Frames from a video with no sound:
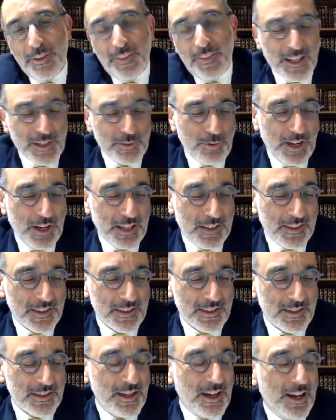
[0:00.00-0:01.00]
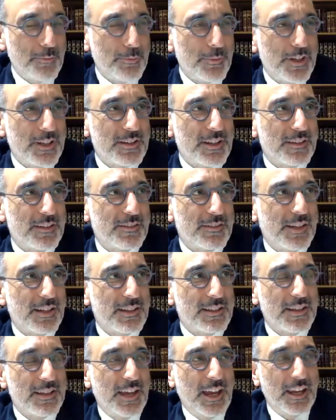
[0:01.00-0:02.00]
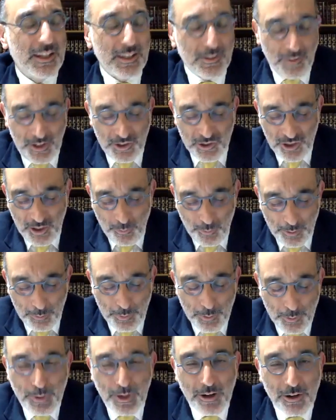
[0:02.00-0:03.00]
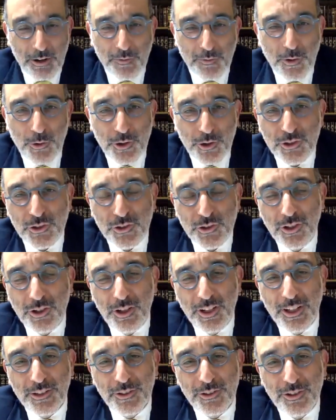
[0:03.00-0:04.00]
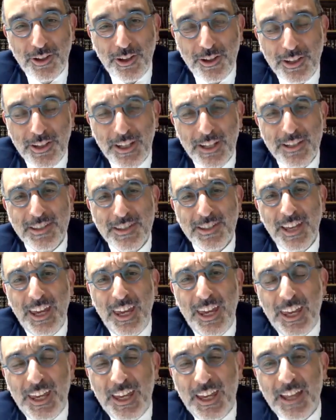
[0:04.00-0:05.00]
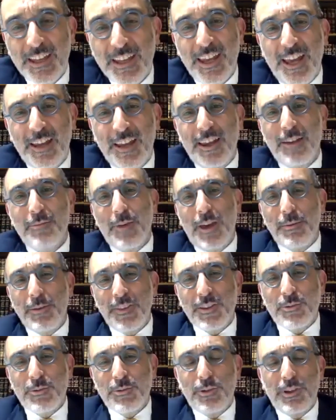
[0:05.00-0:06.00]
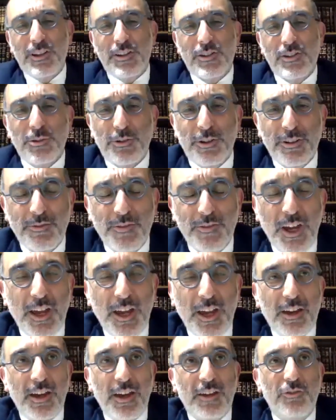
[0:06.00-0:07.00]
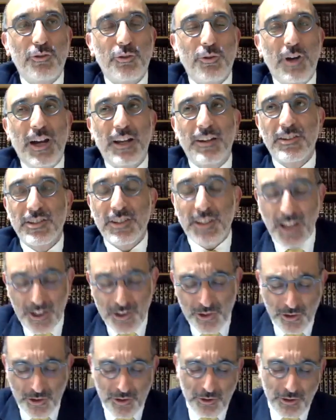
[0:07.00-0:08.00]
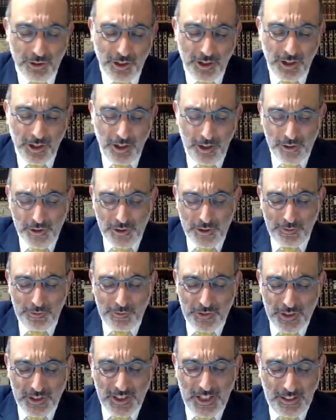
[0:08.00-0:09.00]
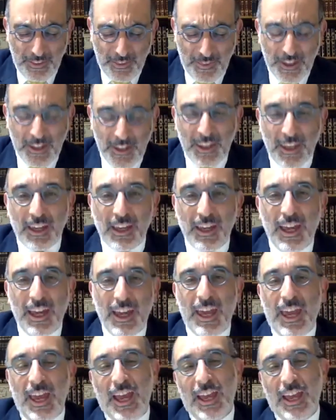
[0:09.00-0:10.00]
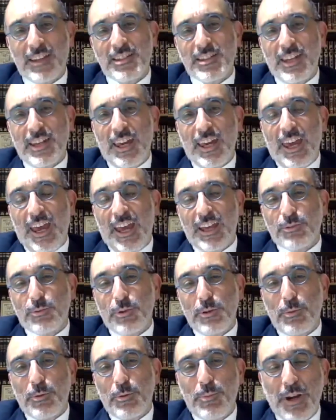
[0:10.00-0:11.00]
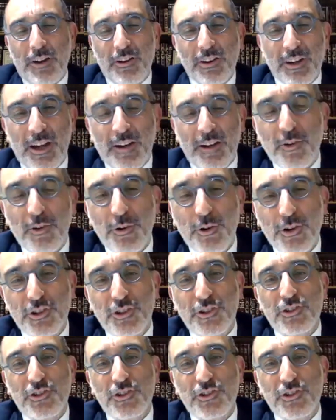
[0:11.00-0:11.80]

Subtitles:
that's why at this time it's the hand of Hashem. We're preparing for Rosh Hashanah, and it's and maybe this we can sort of draw our discussion to a close of just like thinking as we're preparing now for Rosh